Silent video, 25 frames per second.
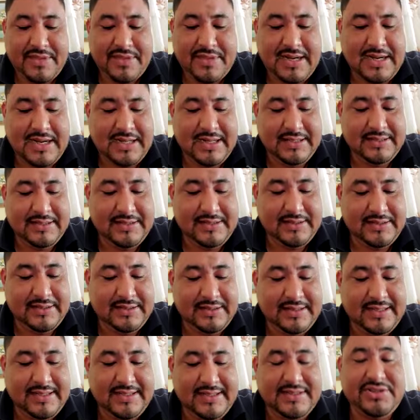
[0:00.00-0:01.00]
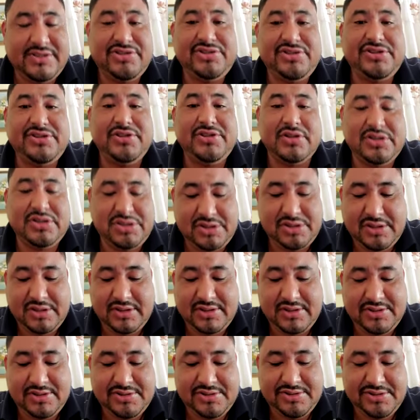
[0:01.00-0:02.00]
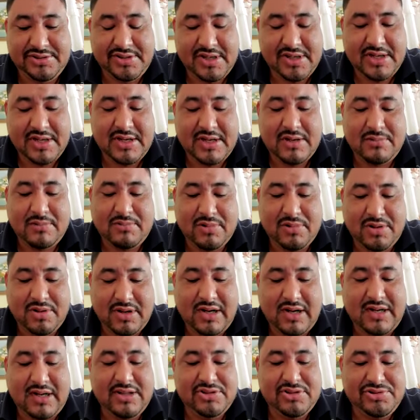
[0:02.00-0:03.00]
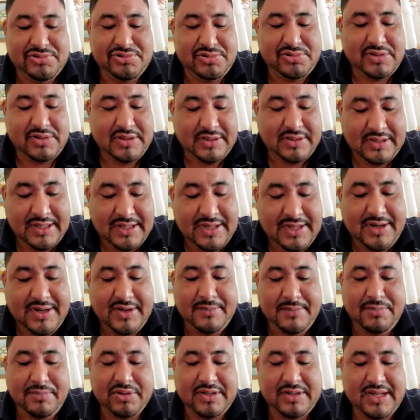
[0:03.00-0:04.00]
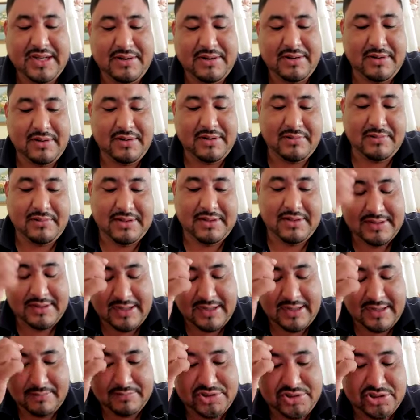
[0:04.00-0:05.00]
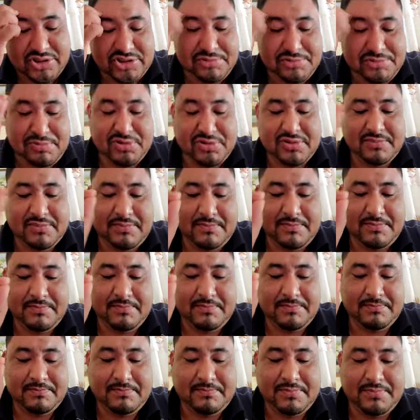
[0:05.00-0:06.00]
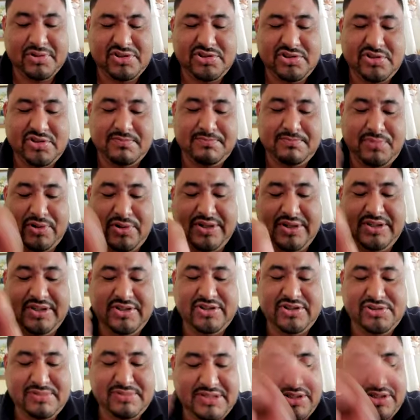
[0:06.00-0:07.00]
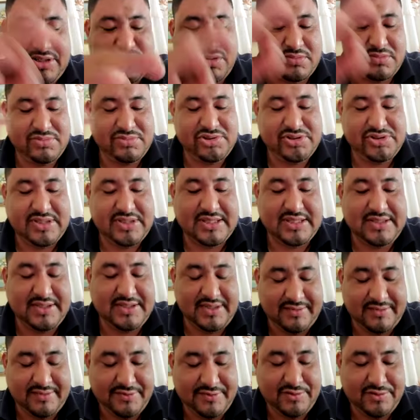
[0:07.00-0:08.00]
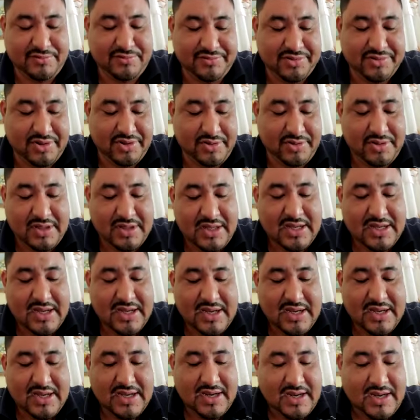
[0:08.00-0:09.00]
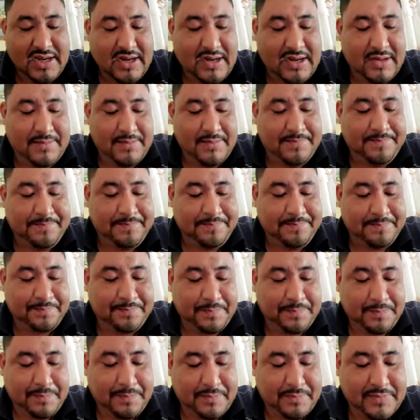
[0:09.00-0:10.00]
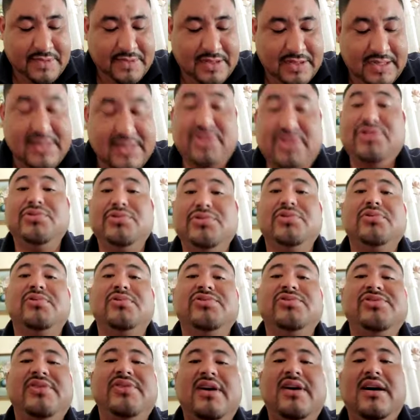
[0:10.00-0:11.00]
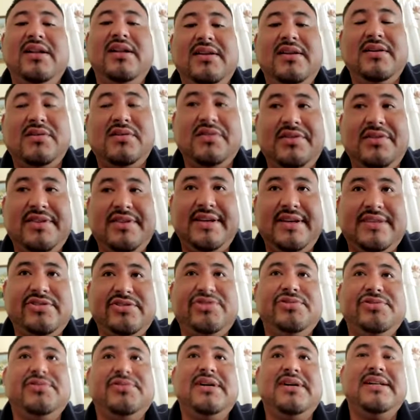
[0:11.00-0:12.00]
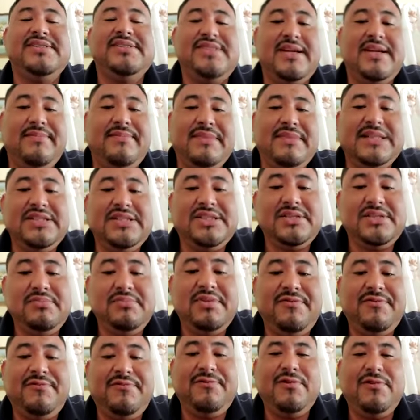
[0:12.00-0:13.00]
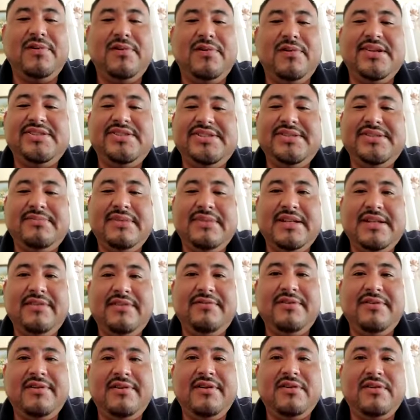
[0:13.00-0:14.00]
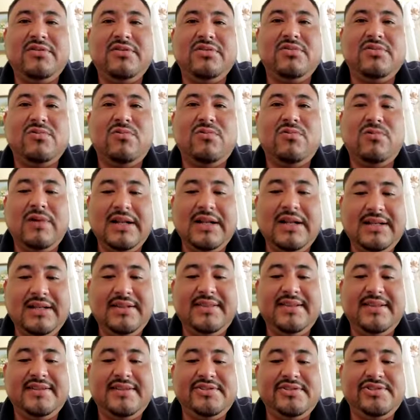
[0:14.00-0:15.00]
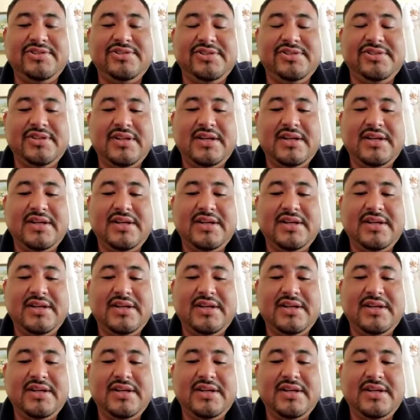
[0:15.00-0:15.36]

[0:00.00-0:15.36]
and the instructions were also clear. But I will just put some pointers when it comes to that in a few, no. Um, and so those are all the good things. So as I mentioned before, I see many very good qualities